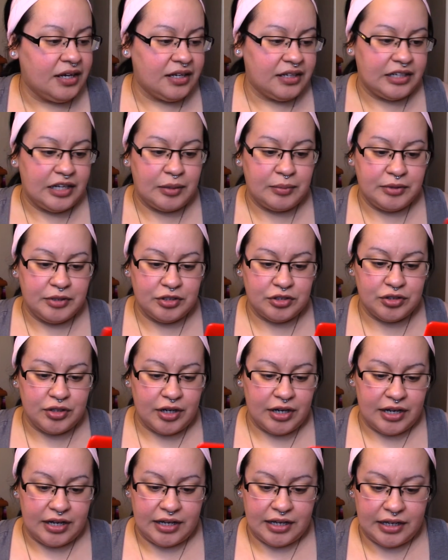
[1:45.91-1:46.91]
Now I'm going to
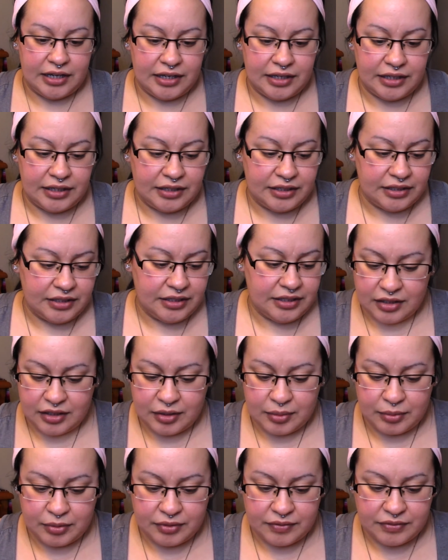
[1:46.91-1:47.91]
try a
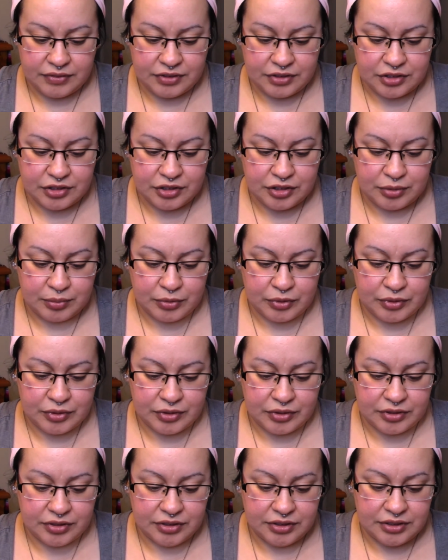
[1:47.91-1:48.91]
couple of the
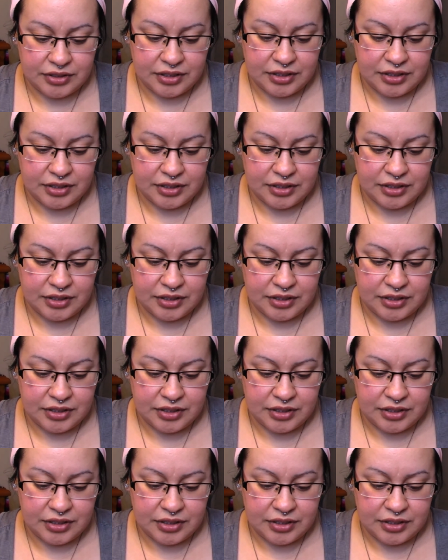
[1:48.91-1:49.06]
shimmers.